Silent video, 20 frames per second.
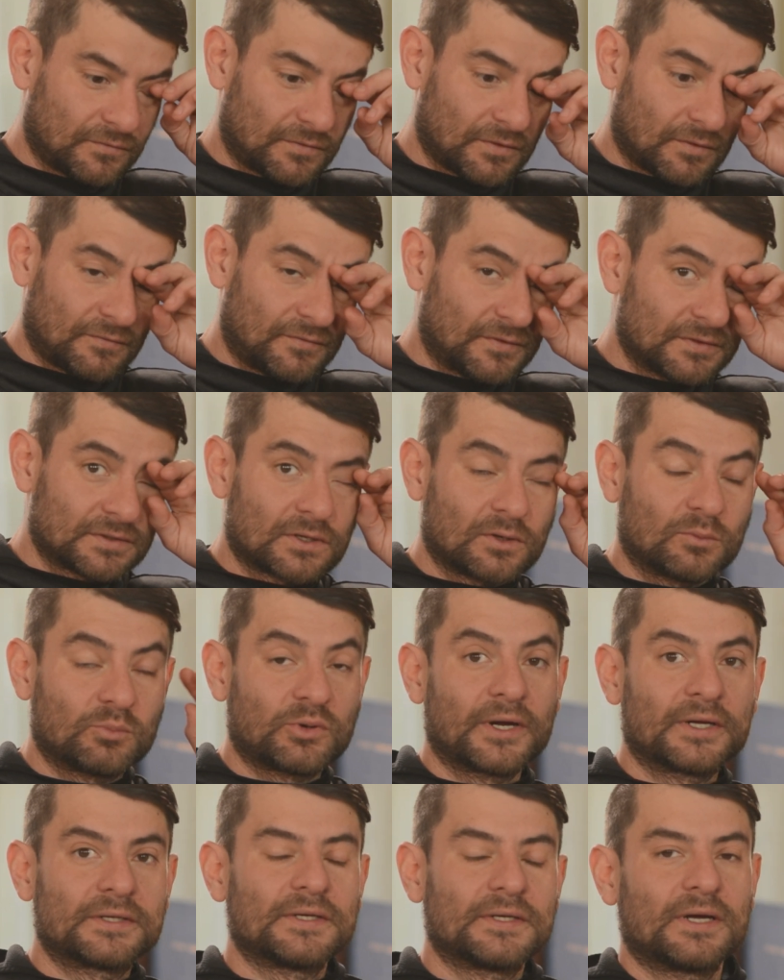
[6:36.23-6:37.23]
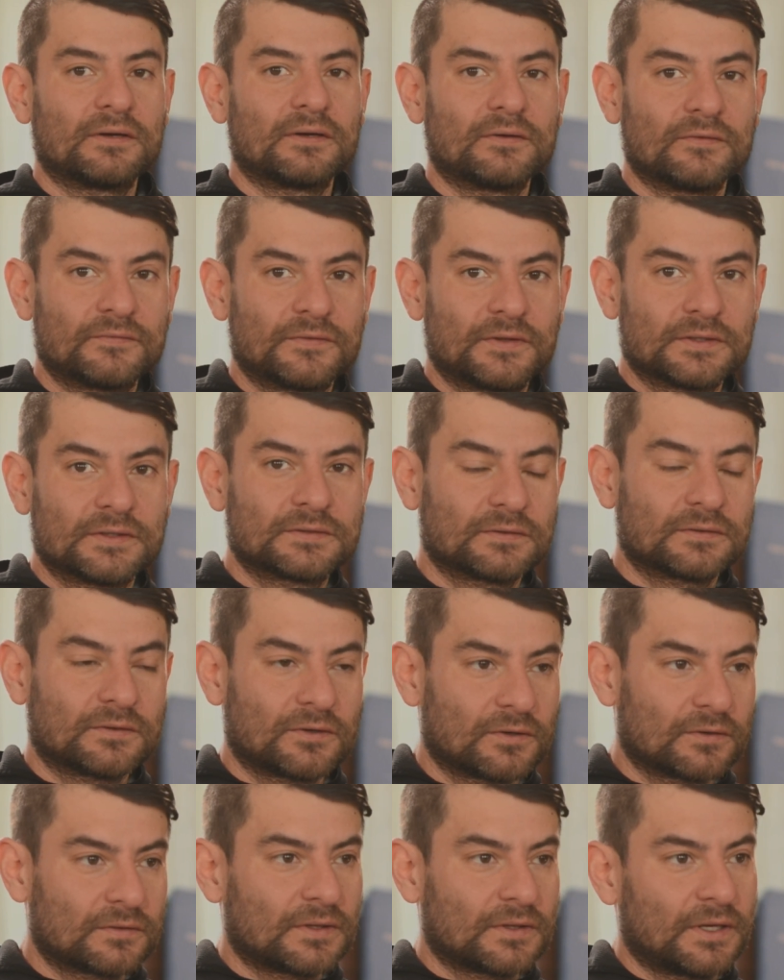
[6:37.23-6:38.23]
Of the physical breakdown of this
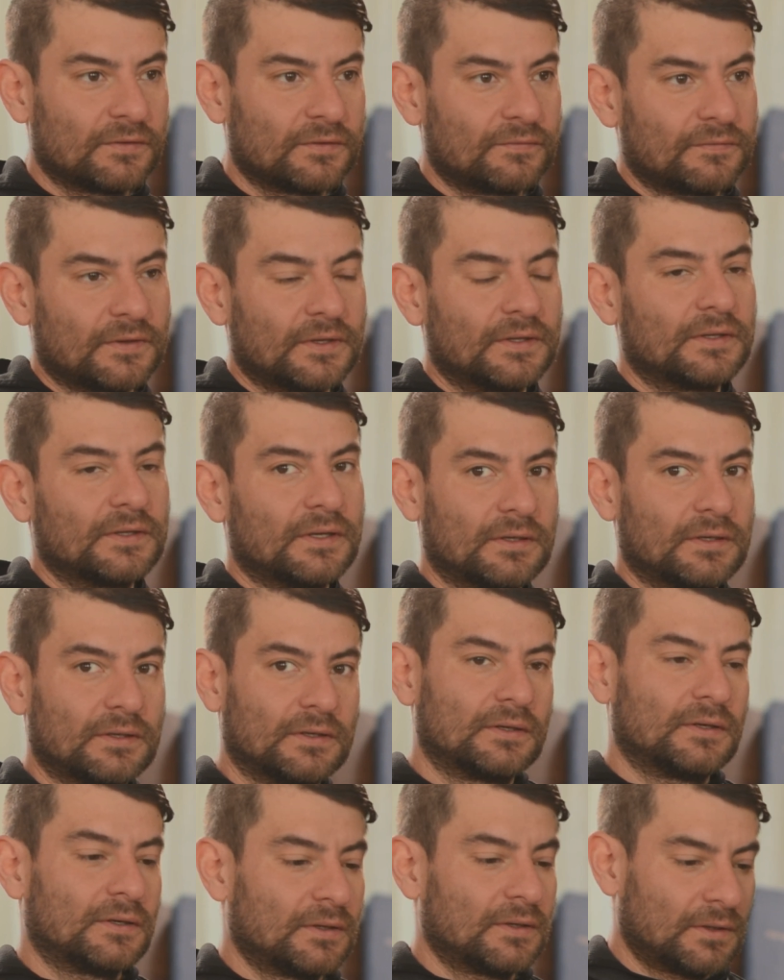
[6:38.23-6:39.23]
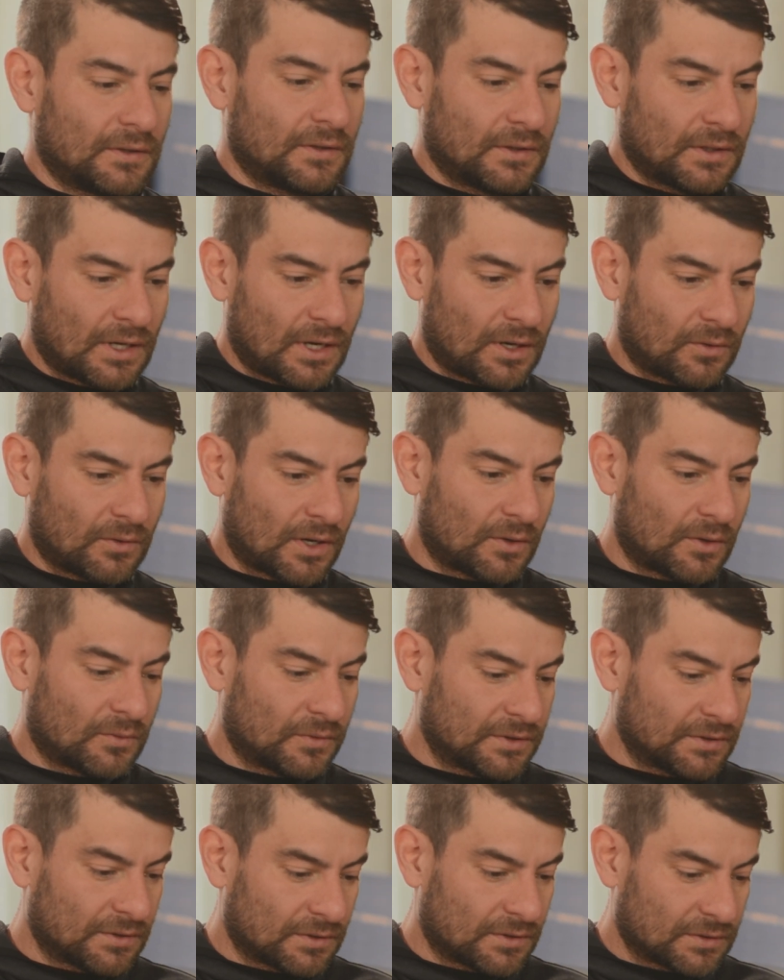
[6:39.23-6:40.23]
earth life, and then how
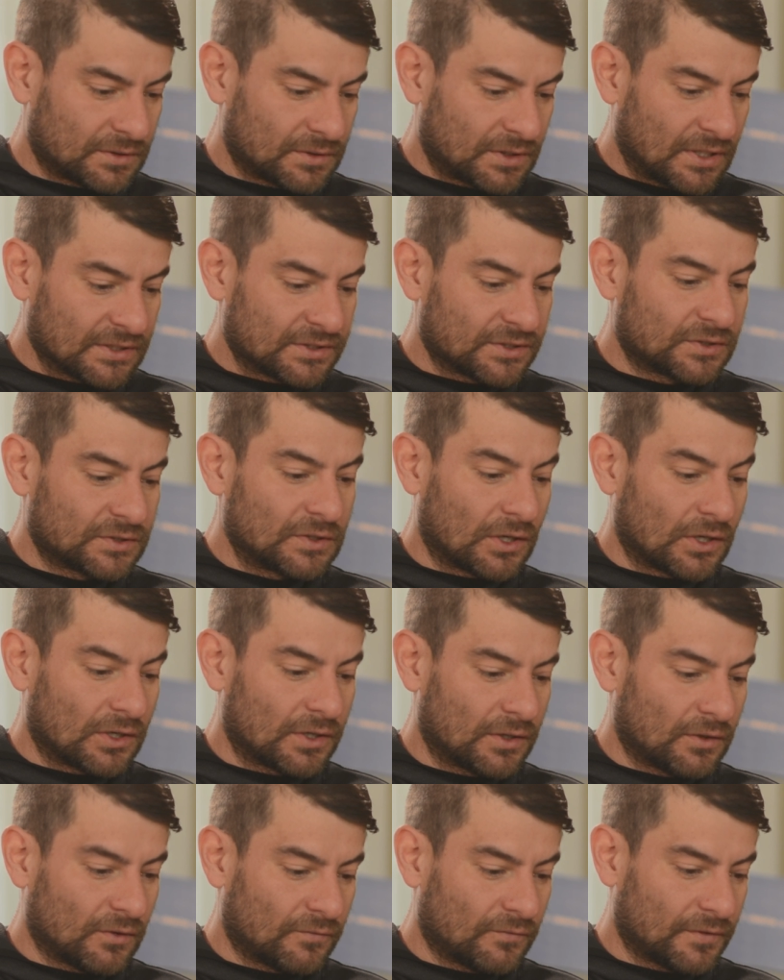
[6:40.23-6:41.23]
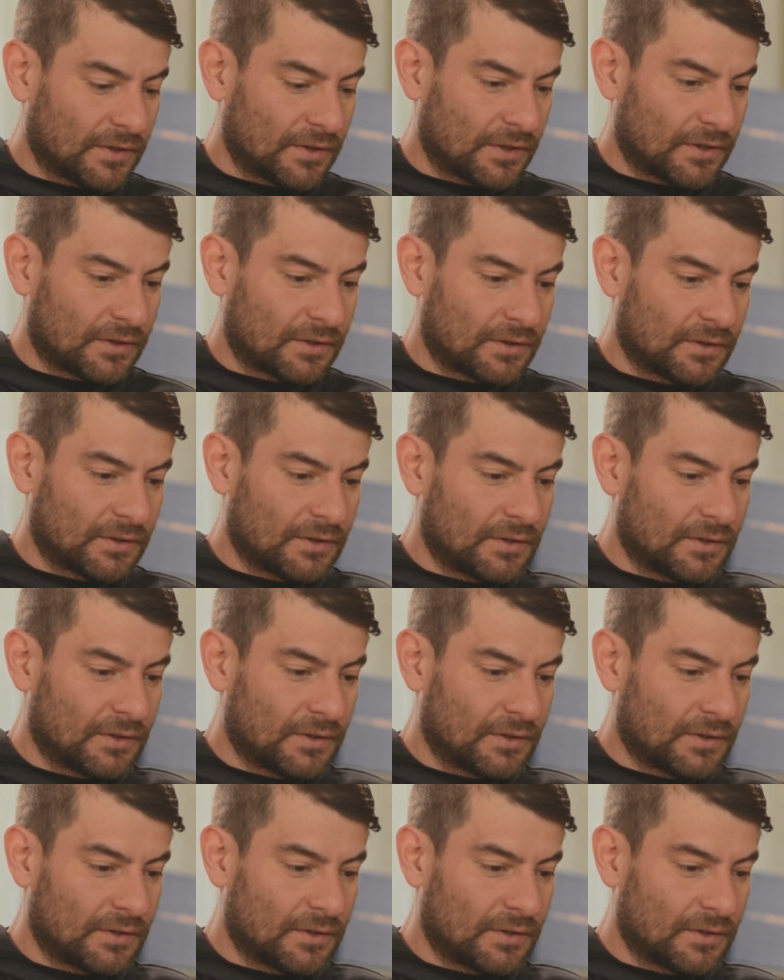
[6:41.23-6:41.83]
we get started over there.